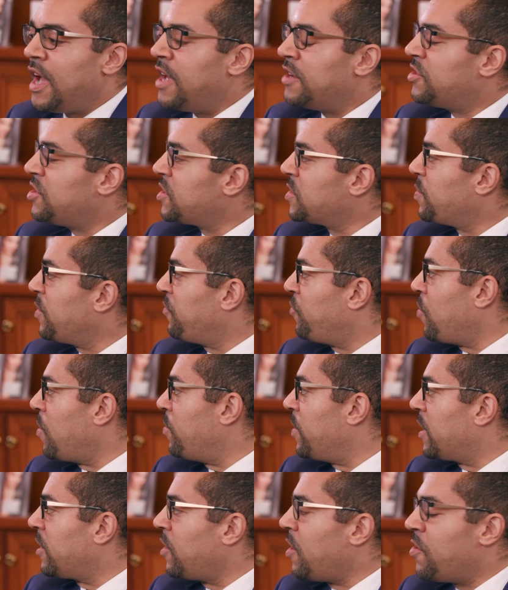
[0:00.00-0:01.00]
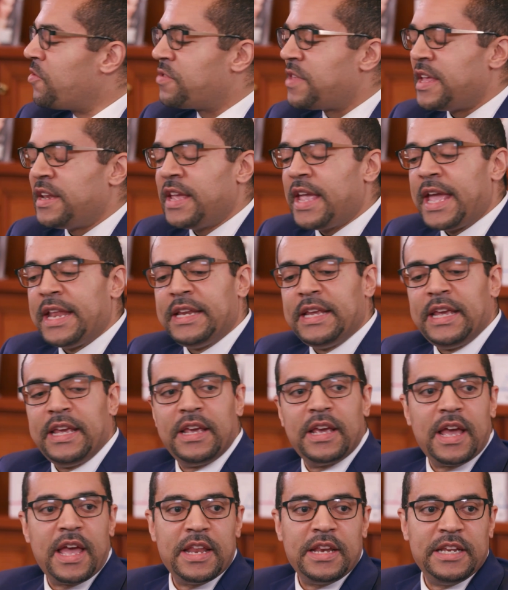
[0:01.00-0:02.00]
just before we close,
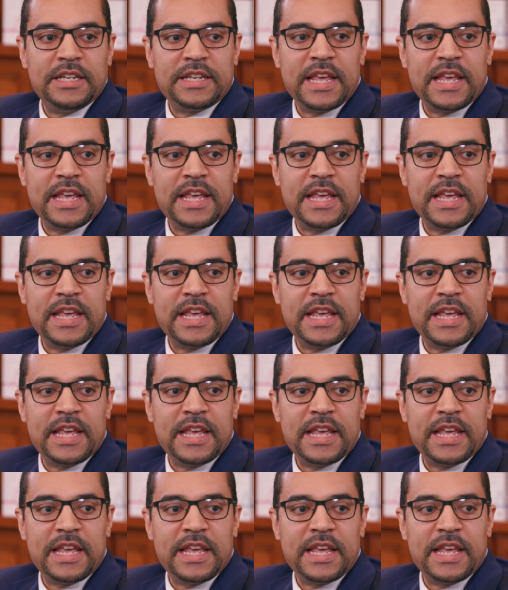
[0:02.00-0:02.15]
any